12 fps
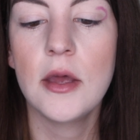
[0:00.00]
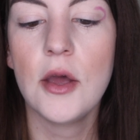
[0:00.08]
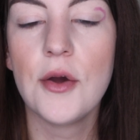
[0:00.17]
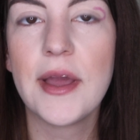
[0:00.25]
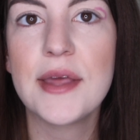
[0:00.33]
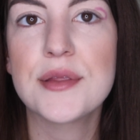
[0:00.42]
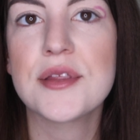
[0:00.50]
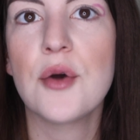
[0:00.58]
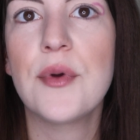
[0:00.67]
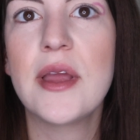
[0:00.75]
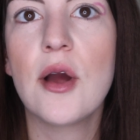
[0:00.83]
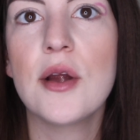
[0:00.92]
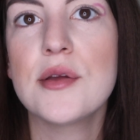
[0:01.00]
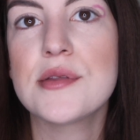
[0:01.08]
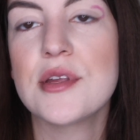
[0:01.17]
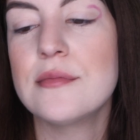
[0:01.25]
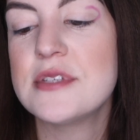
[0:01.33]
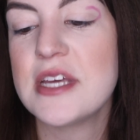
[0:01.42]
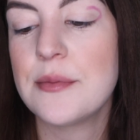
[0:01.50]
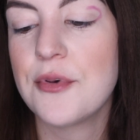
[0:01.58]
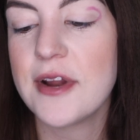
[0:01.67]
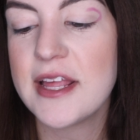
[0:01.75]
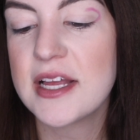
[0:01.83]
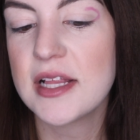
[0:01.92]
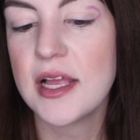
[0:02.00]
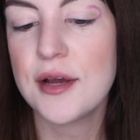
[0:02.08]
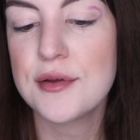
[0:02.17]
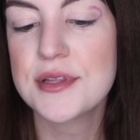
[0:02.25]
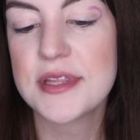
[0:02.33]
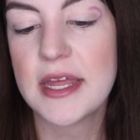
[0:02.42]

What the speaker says: Okay, so we are zoomed in pretty close,